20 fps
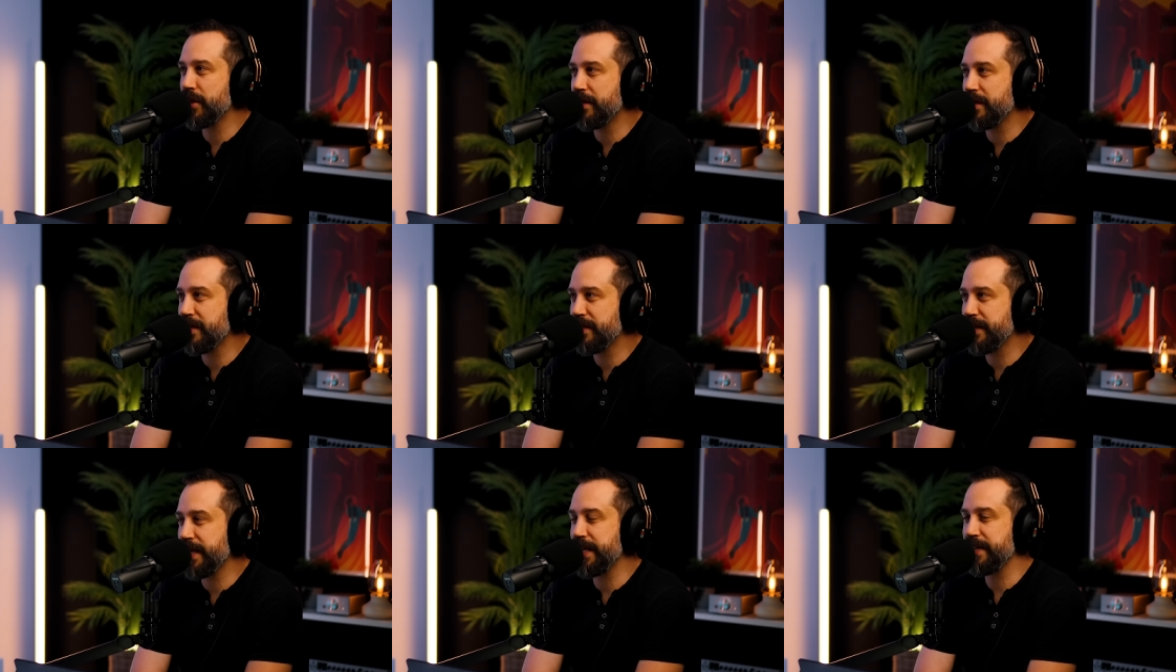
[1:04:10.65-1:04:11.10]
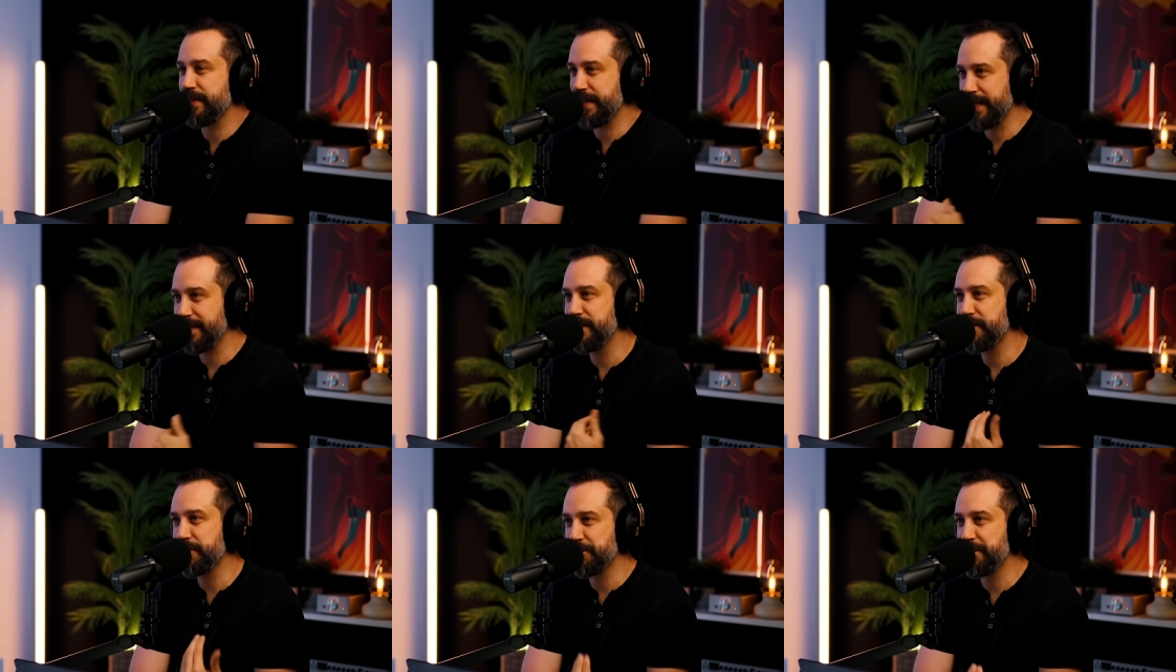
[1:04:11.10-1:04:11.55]
got, they,
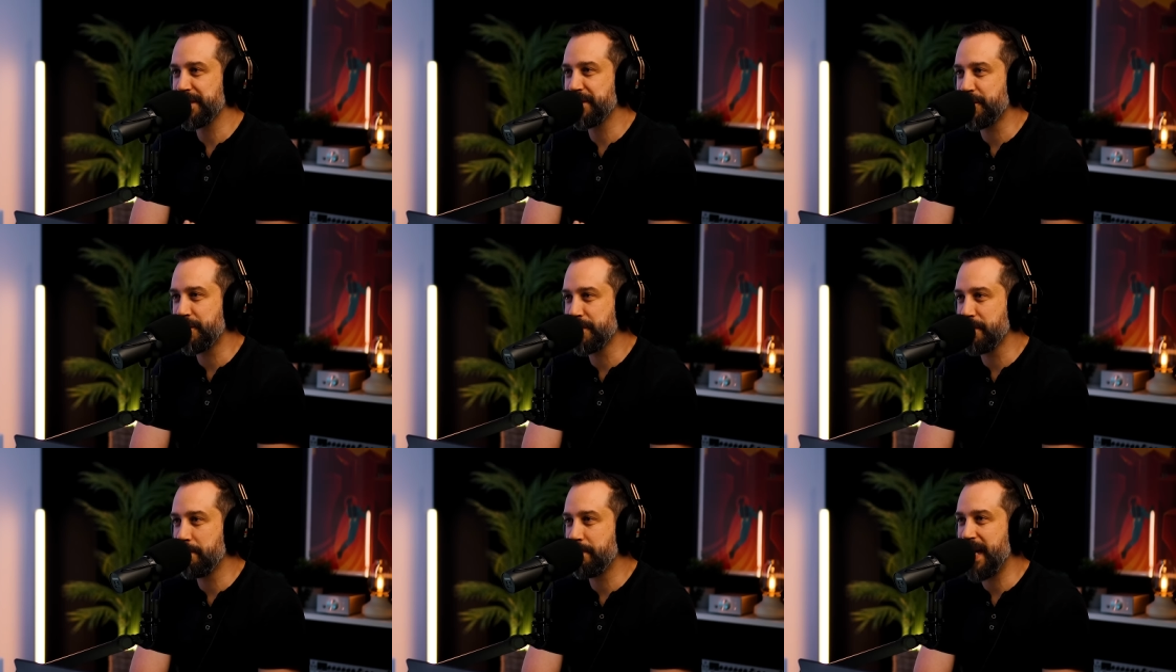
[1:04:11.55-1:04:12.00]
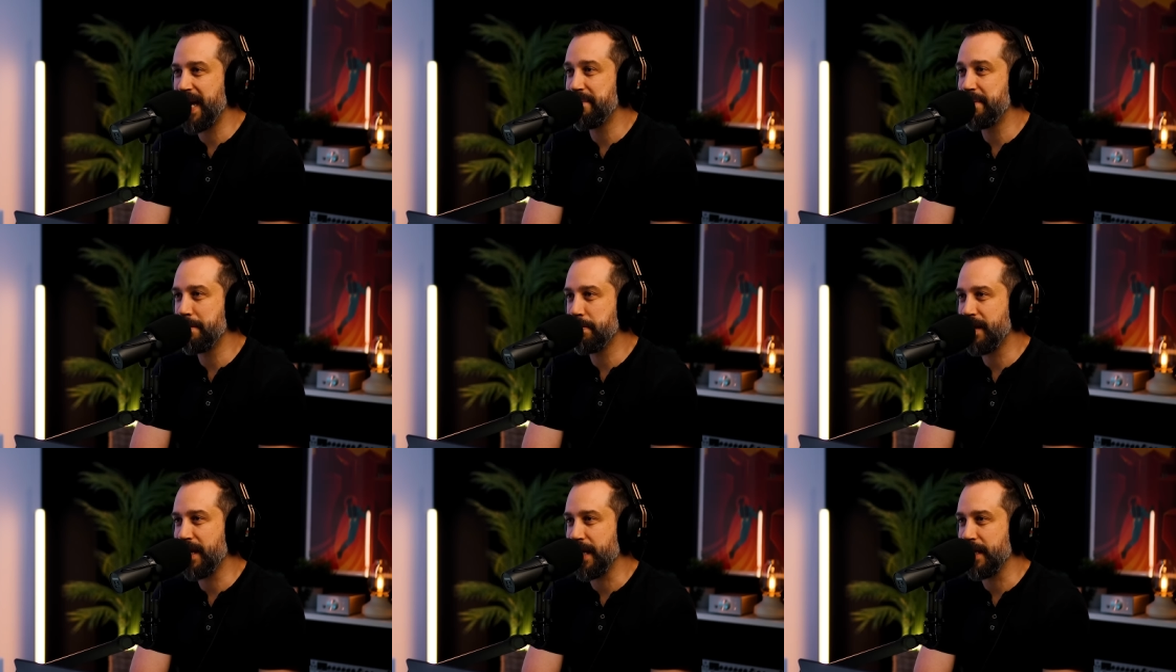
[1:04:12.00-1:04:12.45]
they literally call them
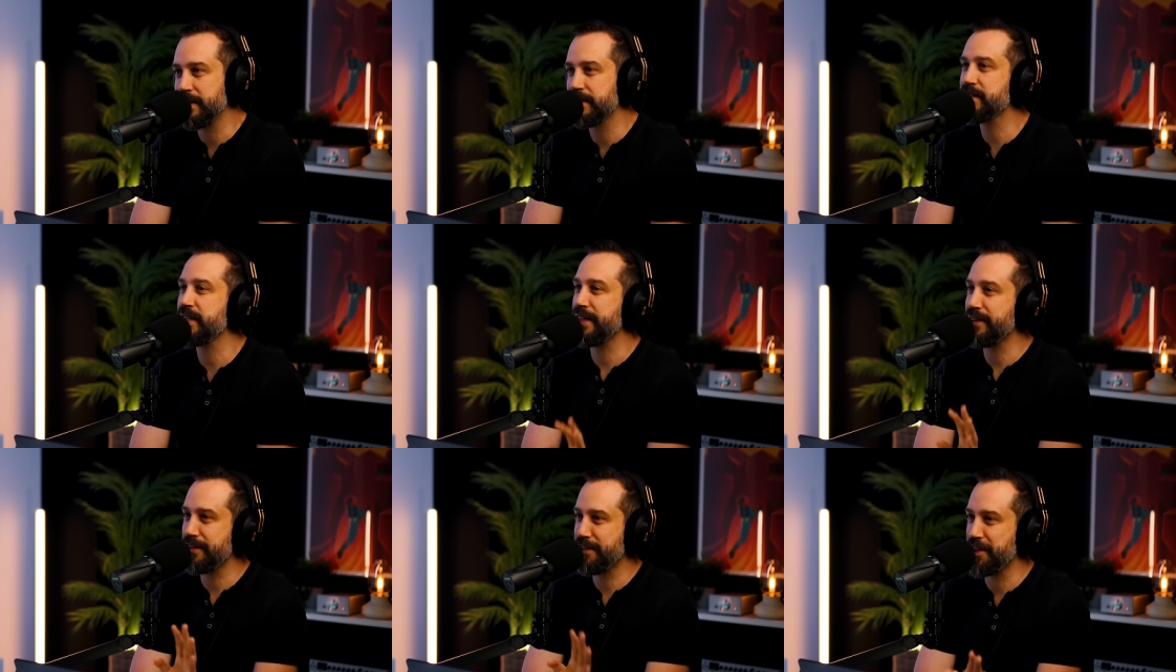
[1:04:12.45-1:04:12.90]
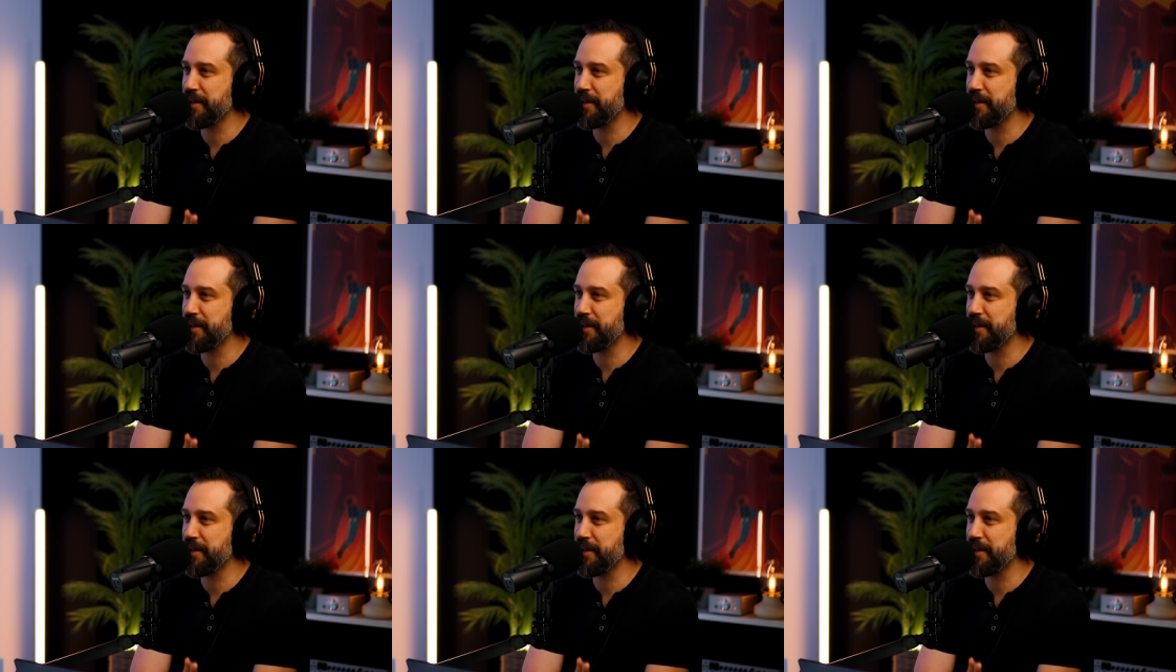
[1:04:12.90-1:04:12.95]
baby planes. Get